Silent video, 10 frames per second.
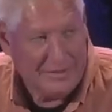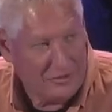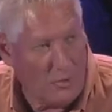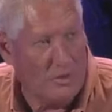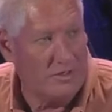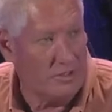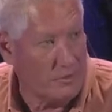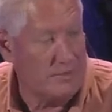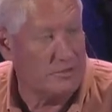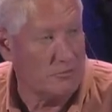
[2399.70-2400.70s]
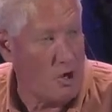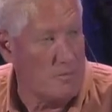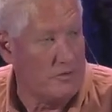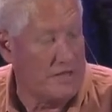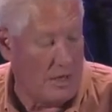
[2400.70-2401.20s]
He's going to the Greeks and the
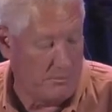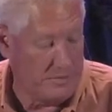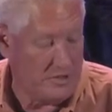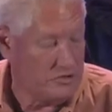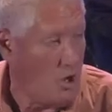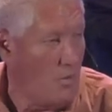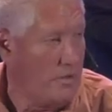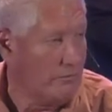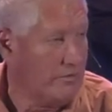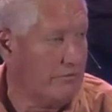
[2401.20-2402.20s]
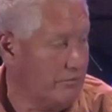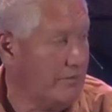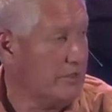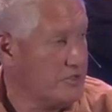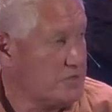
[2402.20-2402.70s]
Romans. Now, please know they're
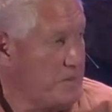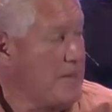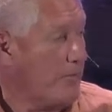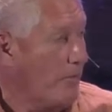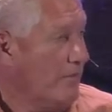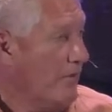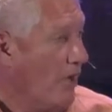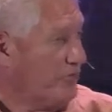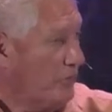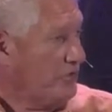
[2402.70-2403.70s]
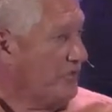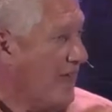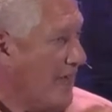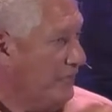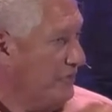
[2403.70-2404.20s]
very religious people, all sorts of
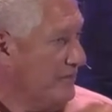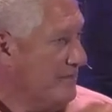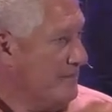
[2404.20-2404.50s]
gods,